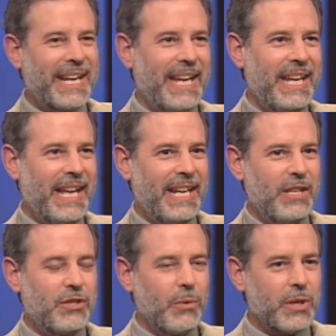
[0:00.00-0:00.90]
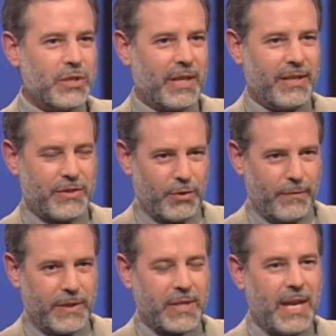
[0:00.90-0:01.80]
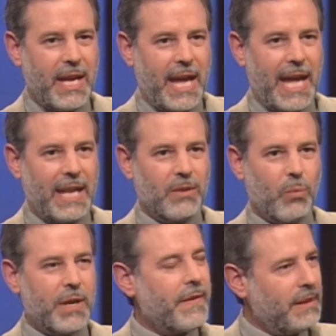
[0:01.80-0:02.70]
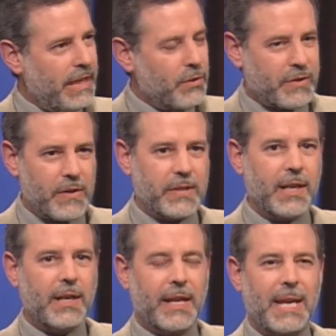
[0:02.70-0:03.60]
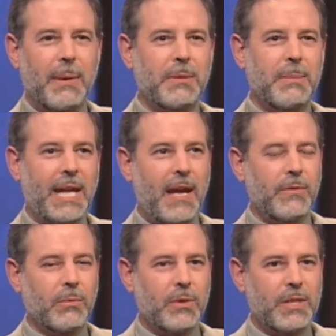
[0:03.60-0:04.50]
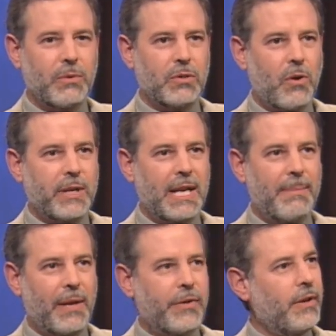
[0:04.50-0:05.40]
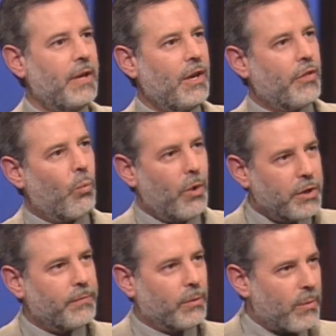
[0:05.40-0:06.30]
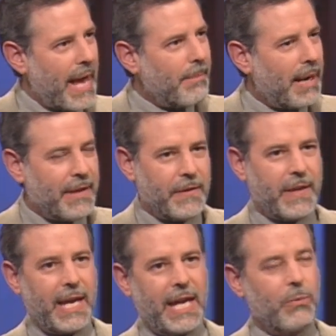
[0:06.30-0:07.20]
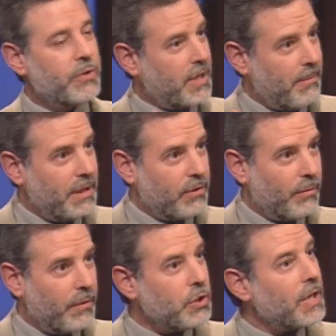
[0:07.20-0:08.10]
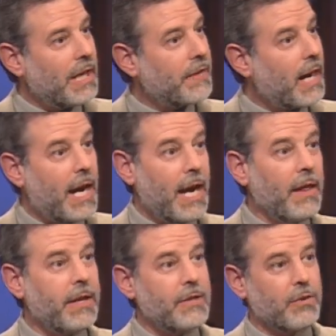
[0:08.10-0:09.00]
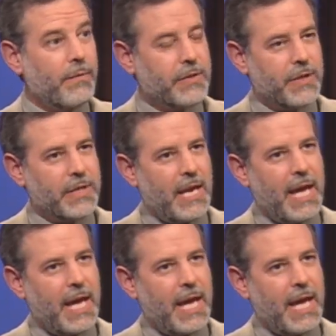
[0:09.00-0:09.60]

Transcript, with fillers: at a at a Jewish uh, service, and one of the leaders of the synagogue came up to me afterwards and was talking about the the wonderful rabbi that they had who was coming to officiate at the high holiday services,